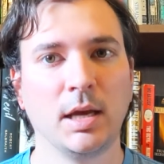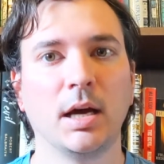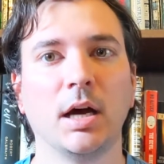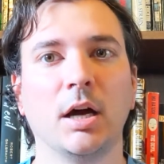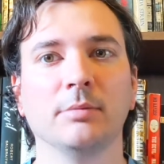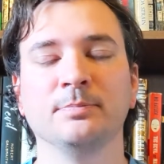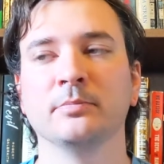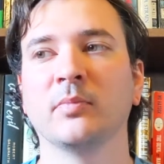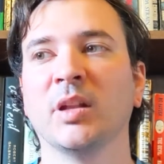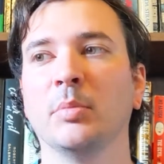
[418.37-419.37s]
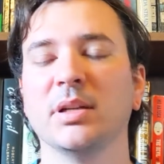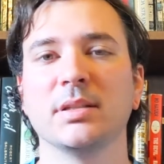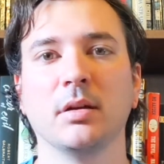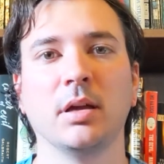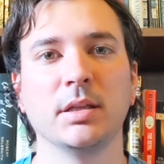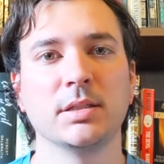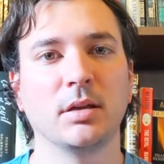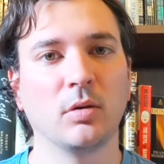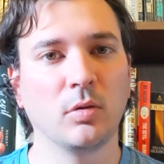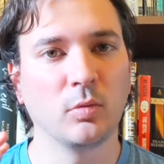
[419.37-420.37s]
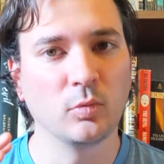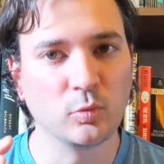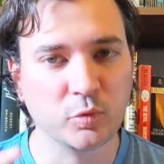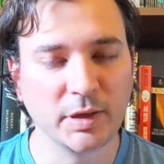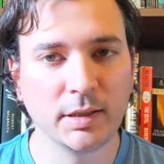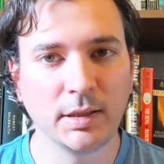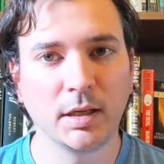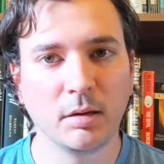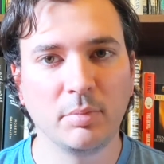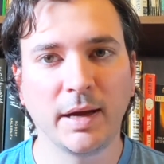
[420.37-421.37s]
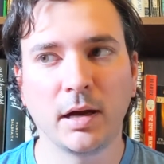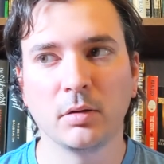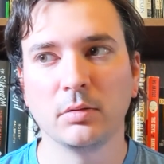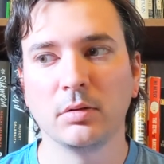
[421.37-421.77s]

But it's really about